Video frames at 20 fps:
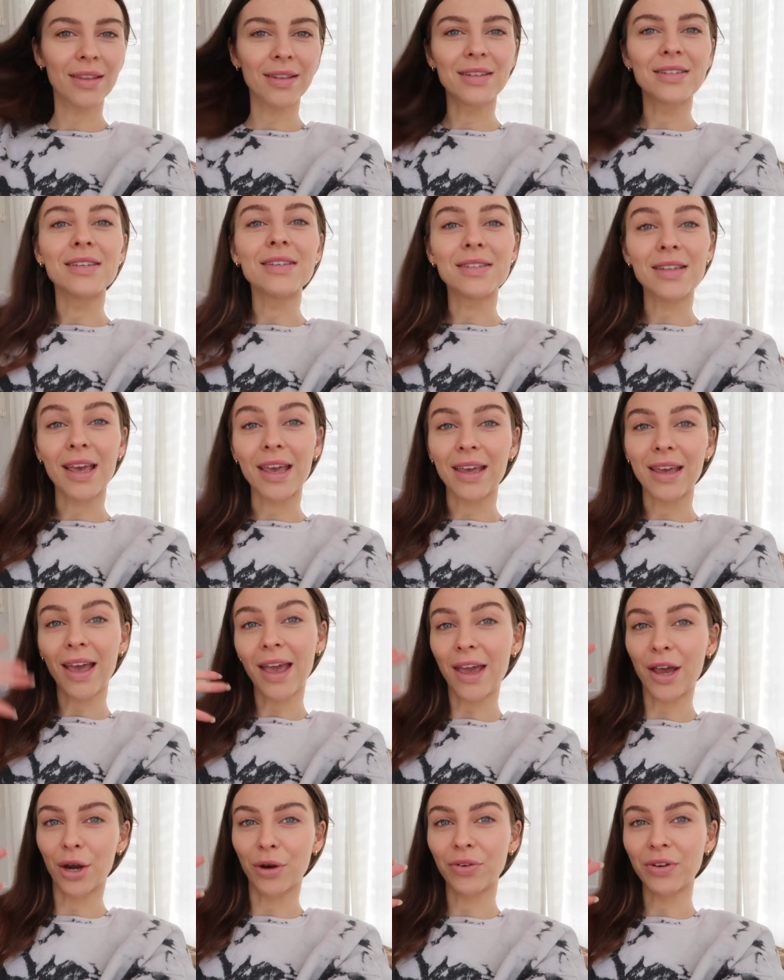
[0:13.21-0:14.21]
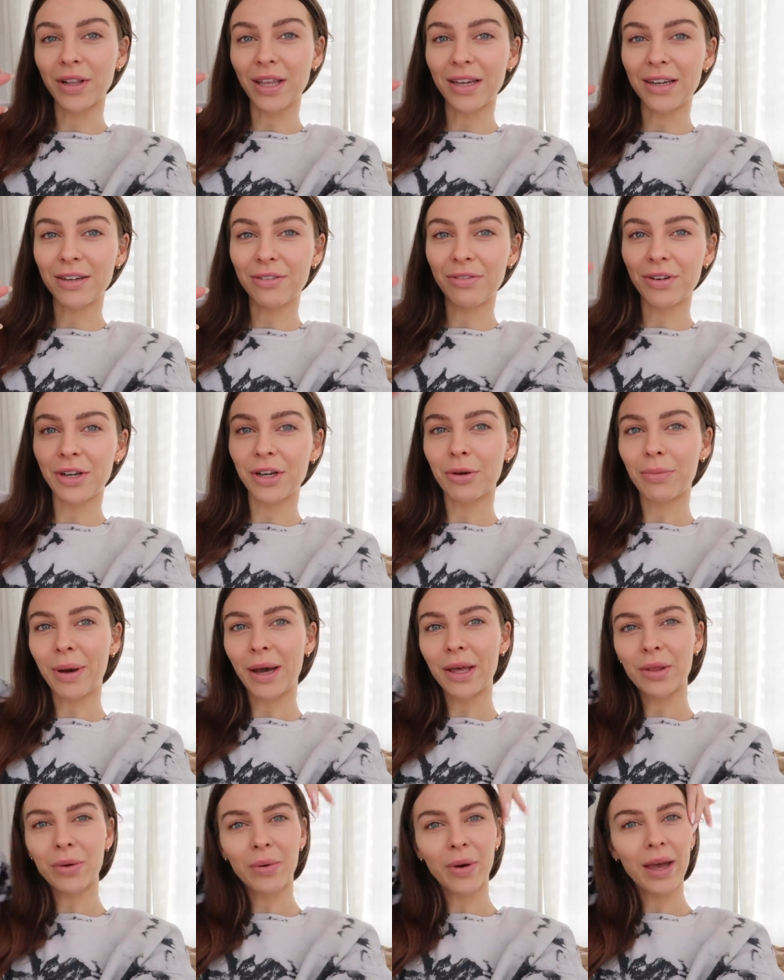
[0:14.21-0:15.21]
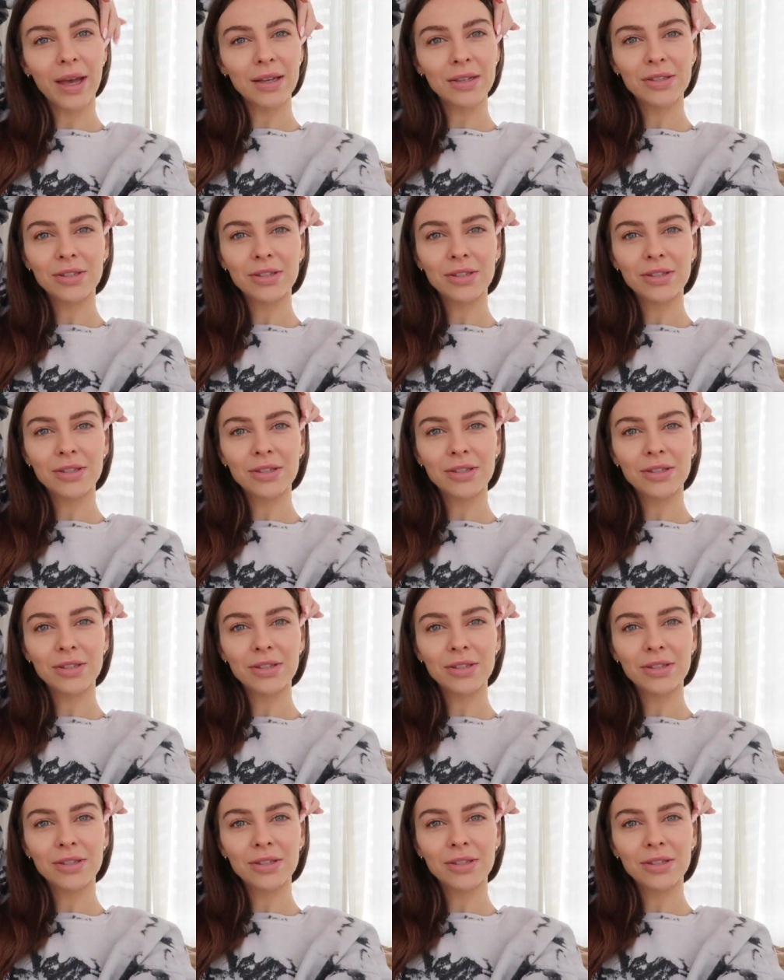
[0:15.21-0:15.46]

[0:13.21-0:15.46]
This is a hair related video, by the way.